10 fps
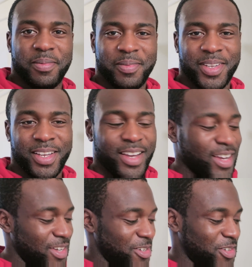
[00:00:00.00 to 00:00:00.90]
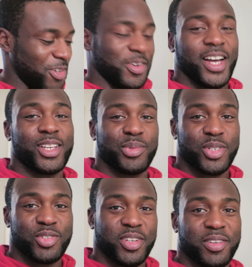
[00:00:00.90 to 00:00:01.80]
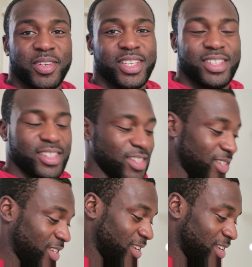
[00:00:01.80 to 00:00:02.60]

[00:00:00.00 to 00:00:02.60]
Do you guys want stringer vests?